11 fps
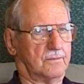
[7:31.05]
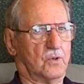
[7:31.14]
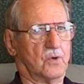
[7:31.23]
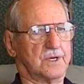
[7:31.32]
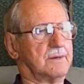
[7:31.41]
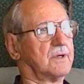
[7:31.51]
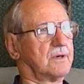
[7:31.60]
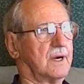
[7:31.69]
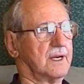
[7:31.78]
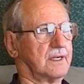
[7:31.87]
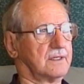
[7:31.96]
more
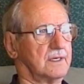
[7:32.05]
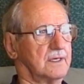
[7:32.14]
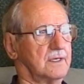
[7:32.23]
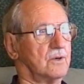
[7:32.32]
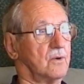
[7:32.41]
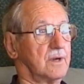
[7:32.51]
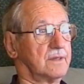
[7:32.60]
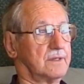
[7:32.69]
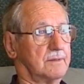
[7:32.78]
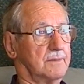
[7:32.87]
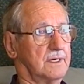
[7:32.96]
Democratic than the North.
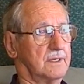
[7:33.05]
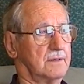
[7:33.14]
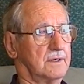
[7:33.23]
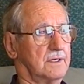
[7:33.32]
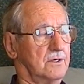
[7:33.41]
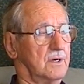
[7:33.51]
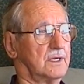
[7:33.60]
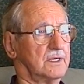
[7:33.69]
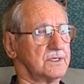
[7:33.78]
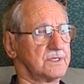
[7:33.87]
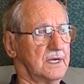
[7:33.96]
Mm -hmm. I mean, you, mm-hmm. New
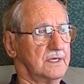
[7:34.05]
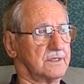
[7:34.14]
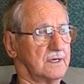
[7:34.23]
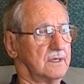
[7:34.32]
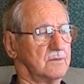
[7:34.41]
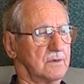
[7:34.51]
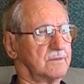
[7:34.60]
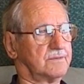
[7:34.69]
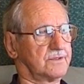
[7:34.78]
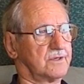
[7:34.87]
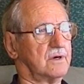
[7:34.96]
England states and all were
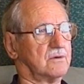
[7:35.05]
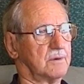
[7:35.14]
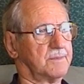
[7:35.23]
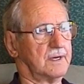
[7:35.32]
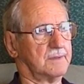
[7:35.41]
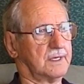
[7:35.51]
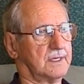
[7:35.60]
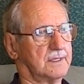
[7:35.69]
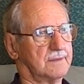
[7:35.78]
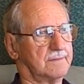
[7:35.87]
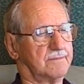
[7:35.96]
strong Republican,
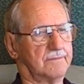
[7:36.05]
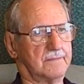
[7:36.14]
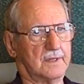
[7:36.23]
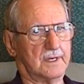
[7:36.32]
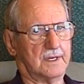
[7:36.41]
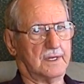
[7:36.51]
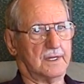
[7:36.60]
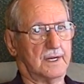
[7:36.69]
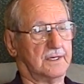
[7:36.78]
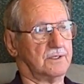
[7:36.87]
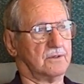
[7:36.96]
mm
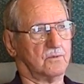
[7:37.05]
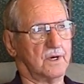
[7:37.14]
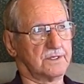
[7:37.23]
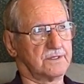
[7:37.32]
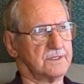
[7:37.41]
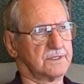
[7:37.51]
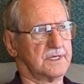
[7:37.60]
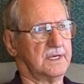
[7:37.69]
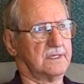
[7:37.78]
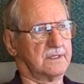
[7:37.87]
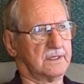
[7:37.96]
-hmm. and your Western
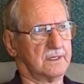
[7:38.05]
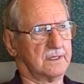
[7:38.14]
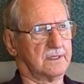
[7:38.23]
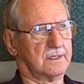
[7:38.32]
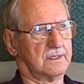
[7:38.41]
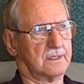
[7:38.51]
states. Uh,